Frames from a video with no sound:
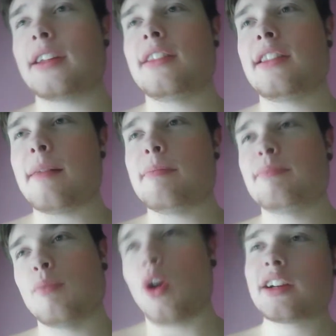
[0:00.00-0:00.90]
they
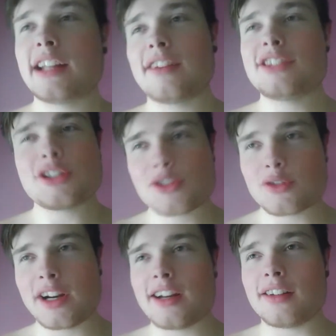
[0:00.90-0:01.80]
walked down this
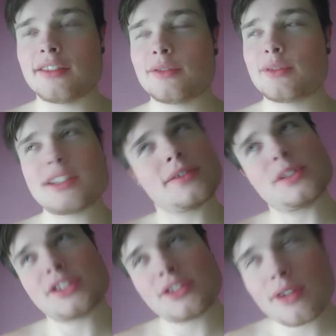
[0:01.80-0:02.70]
trail, which was
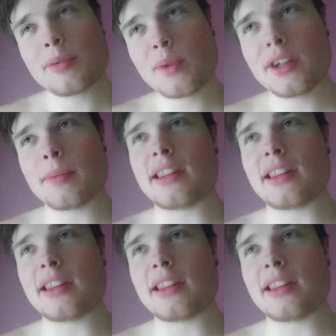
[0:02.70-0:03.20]
super weird to me.